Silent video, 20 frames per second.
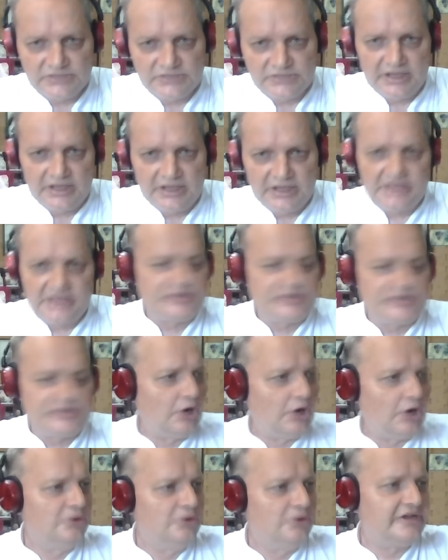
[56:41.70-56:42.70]
He's the
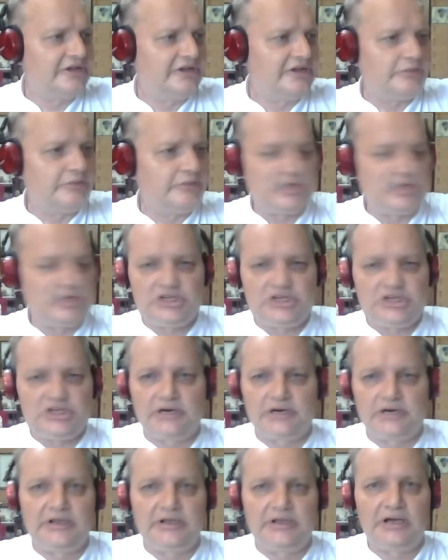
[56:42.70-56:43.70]
only other
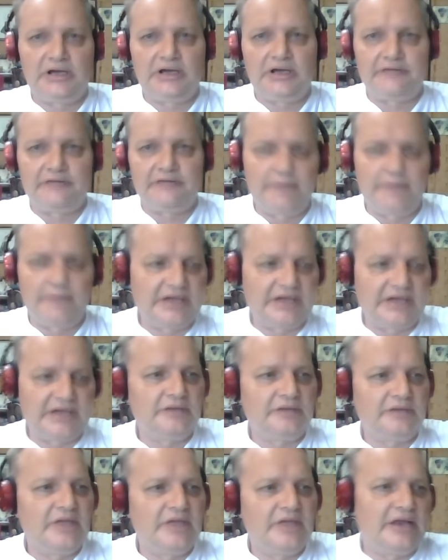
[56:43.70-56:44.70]
missionary I've
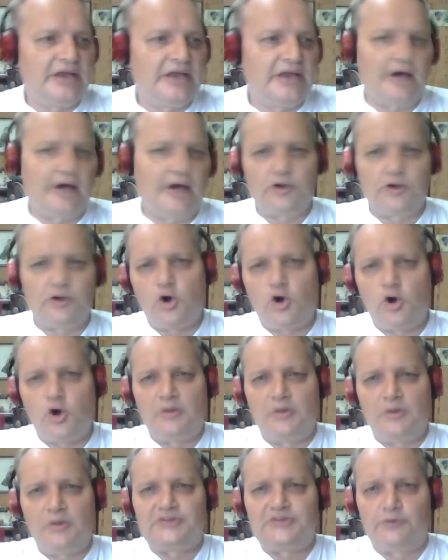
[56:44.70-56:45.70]
met. Now, I don't call
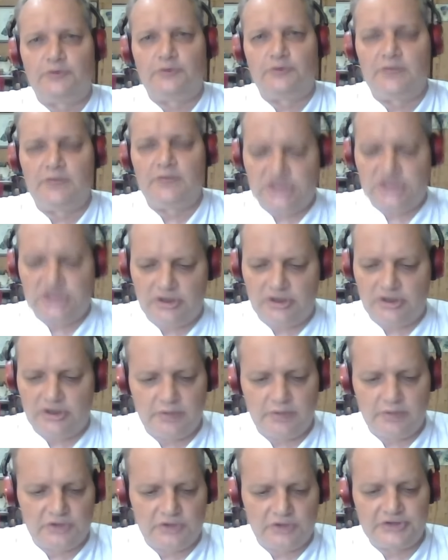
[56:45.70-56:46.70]
myself a missionary
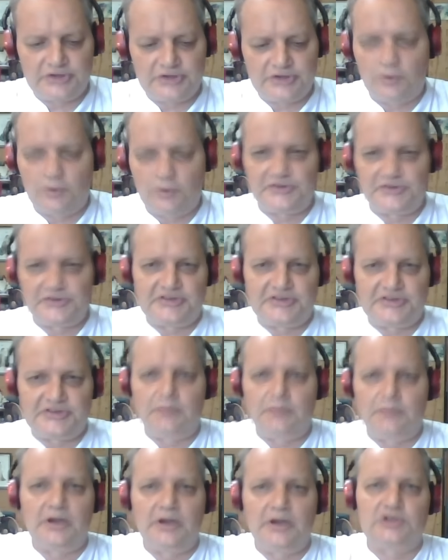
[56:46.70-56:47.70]
because I wasn't sent
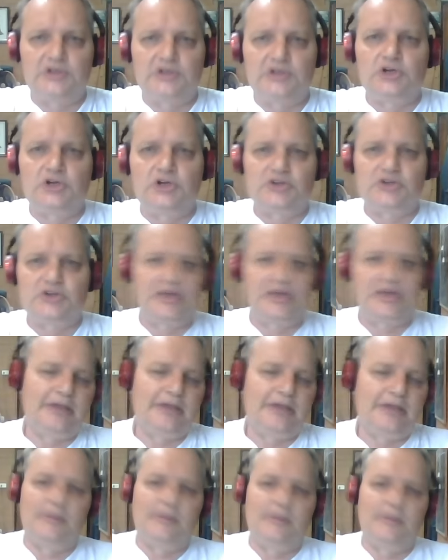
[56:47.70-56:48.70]
by a church. I
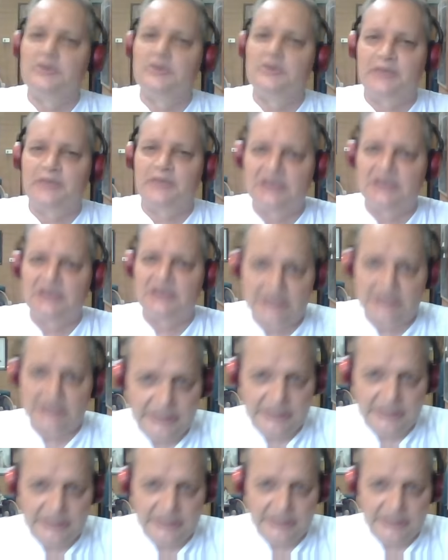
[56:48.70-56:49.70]
came
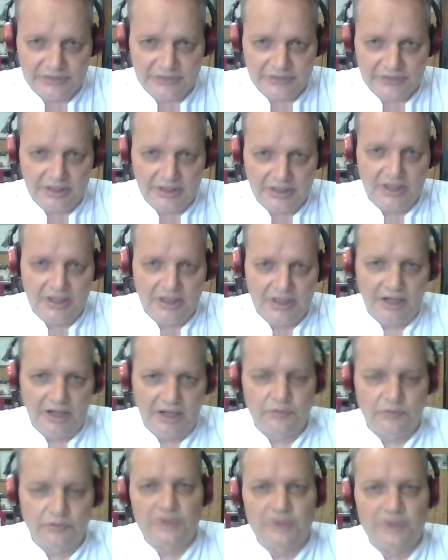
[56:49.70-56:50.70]
independently. I've
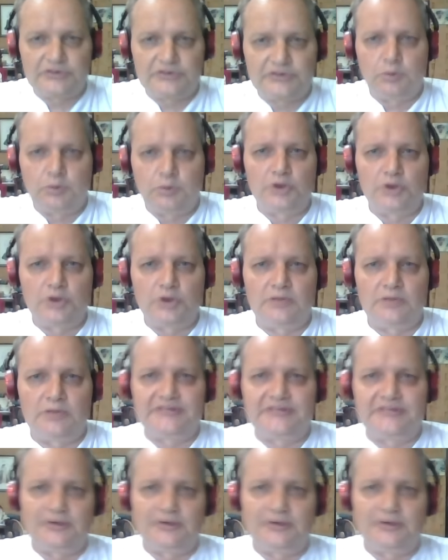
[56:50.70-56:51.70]
always supported
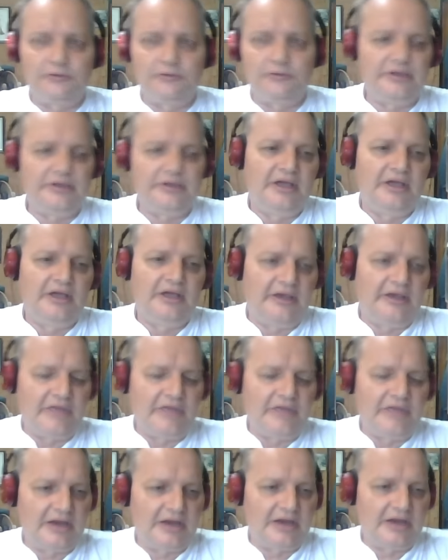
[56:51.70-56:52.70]
myself. And
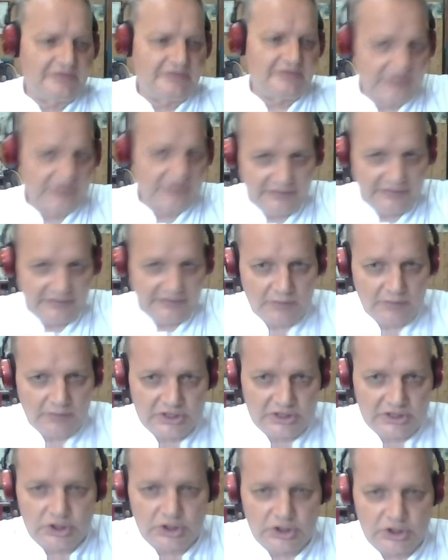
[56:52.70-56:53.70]
then after leaving my
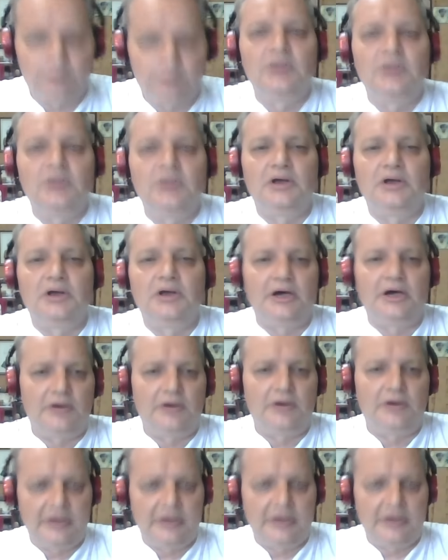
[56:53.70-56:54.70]
job, uh,
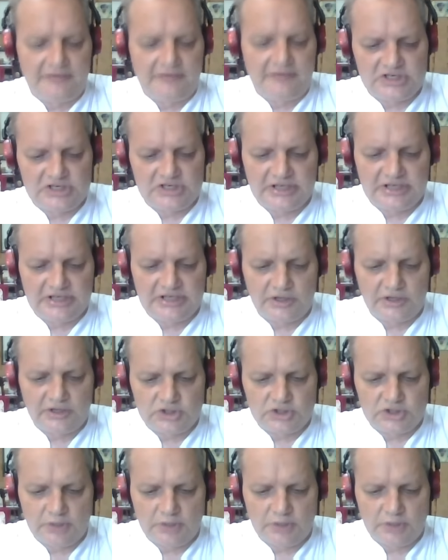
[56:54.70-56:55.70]
uh, eventually I got a
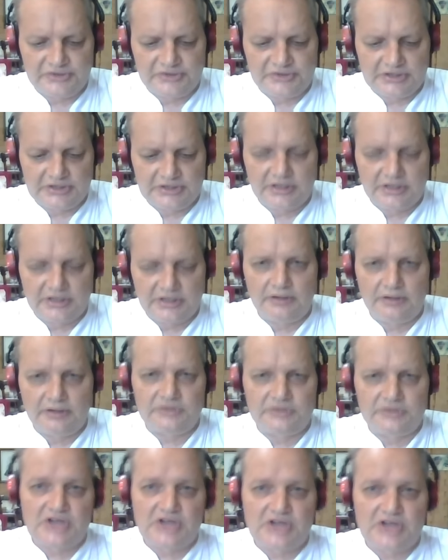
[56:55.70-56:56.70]
job as a
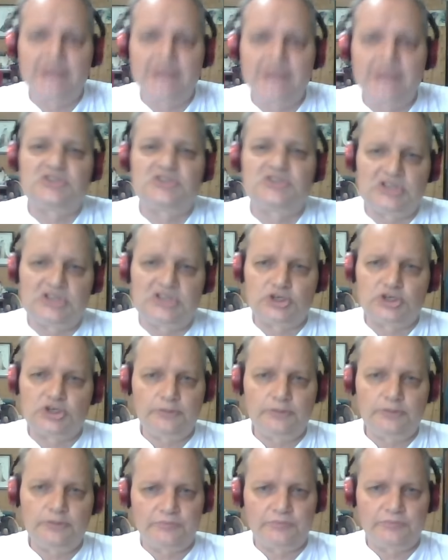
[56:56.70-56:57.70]
science
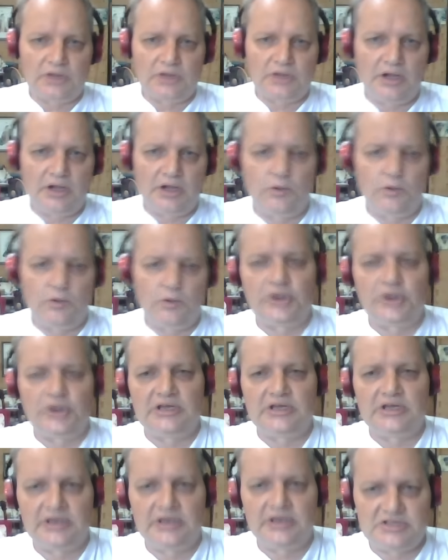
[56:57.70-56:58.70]
teacher uh, working
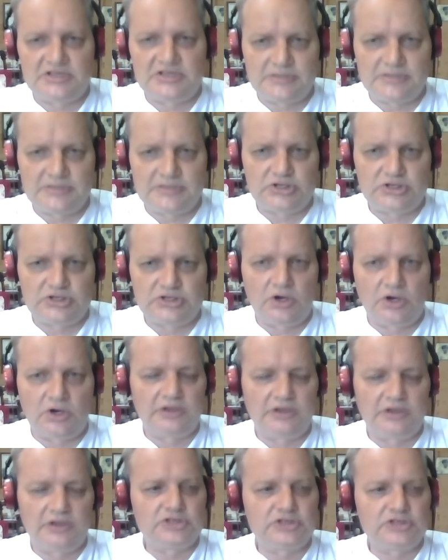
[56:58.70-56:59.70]
at Assumption
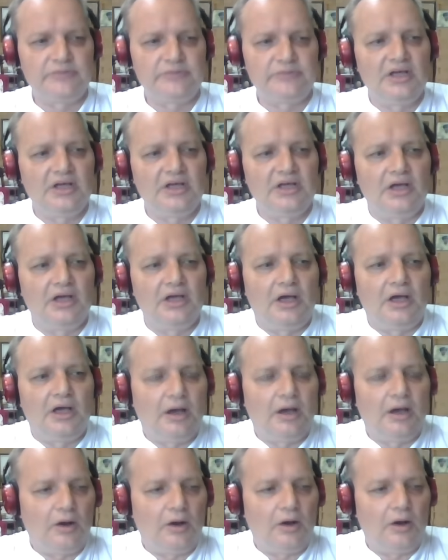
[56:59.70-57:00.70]
College.
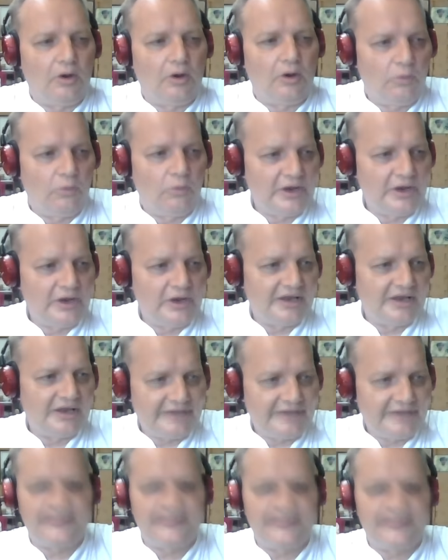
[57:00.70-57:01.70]
When I
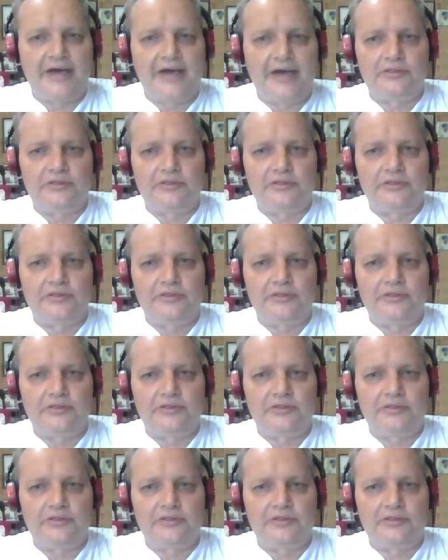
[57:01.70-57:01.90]
left that,